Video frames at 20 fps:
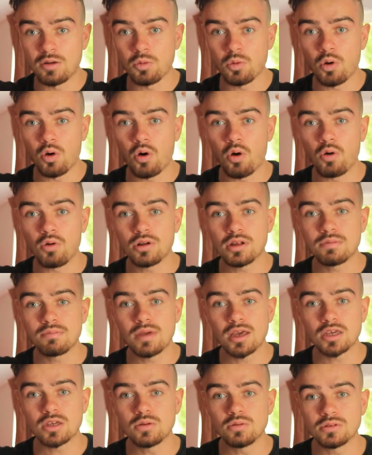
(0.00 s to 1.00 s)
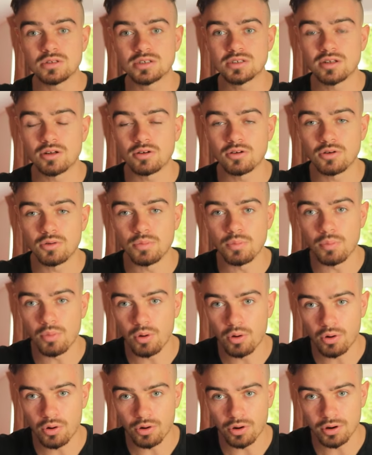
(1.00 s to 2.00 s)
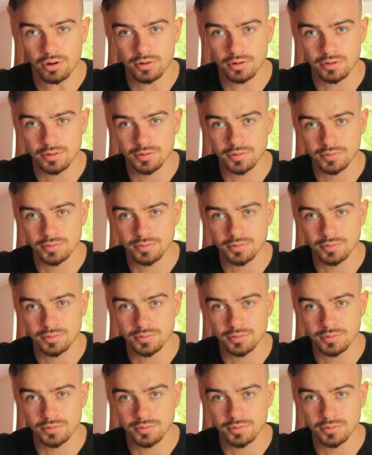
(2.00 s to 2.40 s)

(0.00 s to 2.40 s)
it will only make you stutter more.